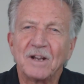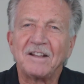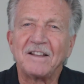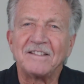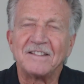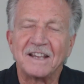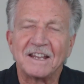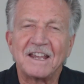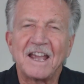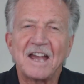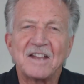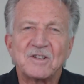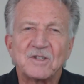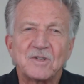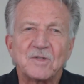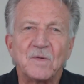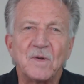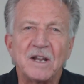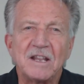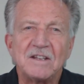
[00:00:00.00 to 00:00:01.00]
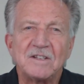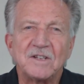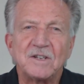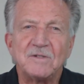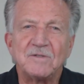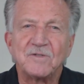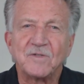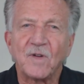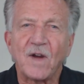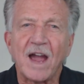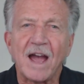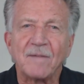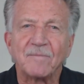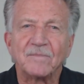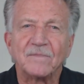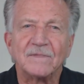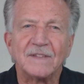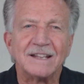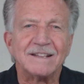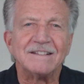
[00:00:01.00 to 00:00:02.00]
really the catch 22
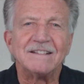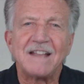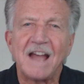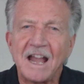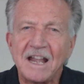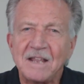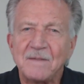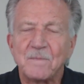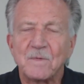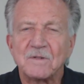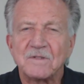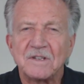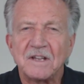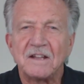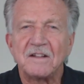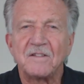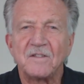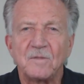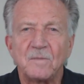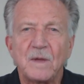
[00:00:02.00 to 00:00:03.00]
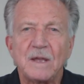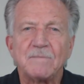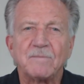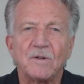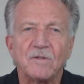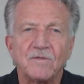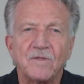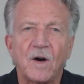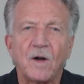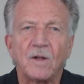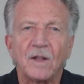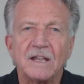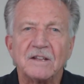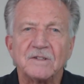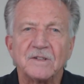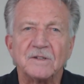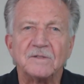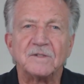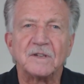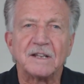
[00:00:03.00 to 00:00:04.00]
trap that 90% of the people fall
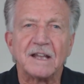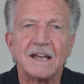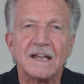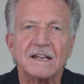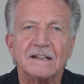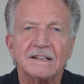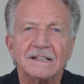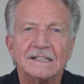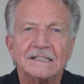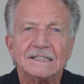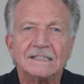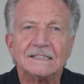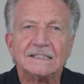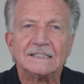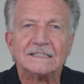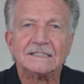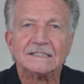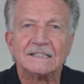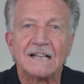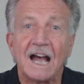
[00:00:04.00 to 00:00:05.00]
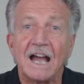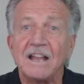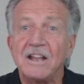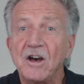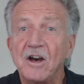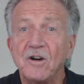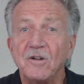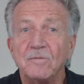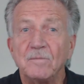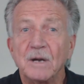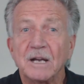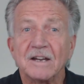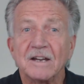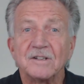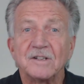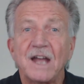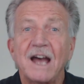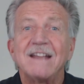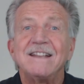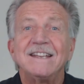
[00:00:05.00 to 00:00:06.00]
into today. I know
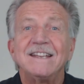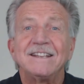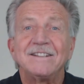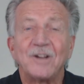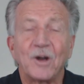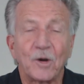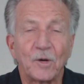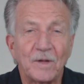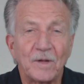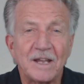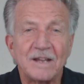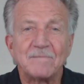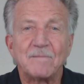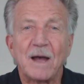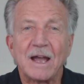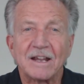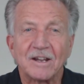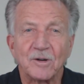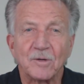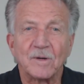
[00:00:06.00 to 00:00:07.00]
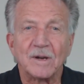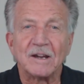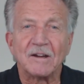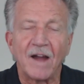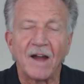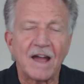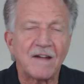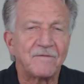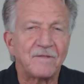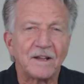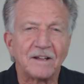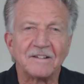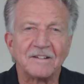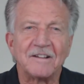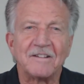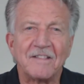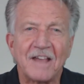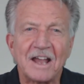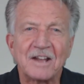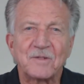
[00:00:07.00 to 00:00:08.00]
because I did early in my career. I fell
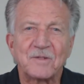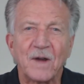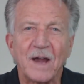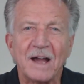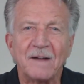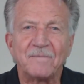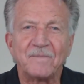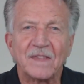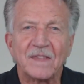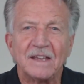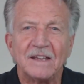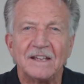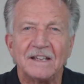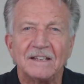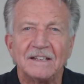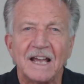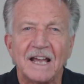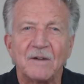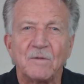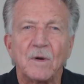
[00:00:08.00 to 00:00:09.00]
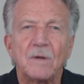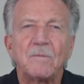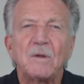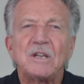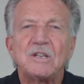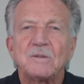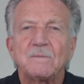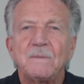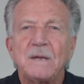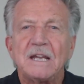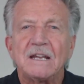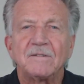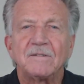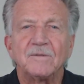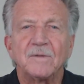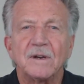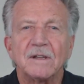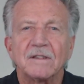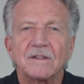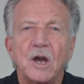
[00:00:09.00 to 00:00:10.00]
into that trap. Now, when we
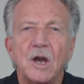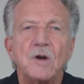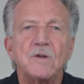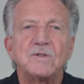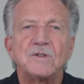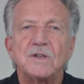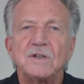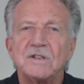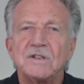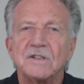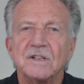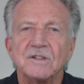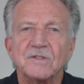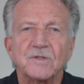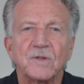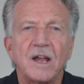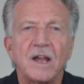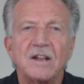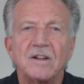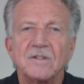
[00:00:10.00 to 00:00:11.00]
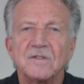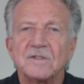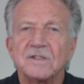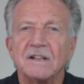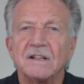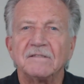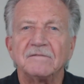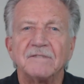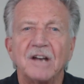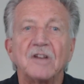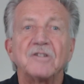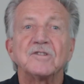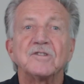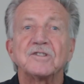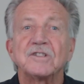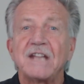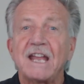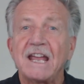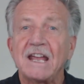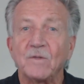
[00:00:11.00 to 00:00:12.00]
speak with coaches and trainers that
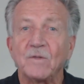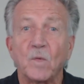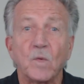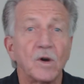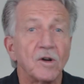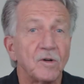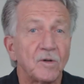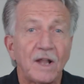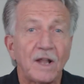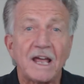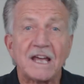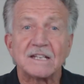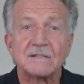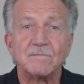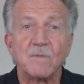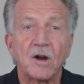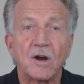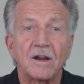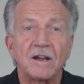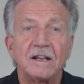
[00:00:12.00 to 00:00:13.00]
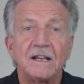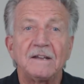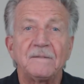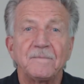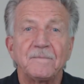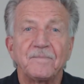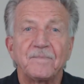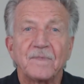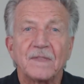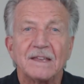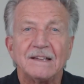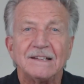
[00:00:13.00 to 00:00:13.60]
understand world class marketing,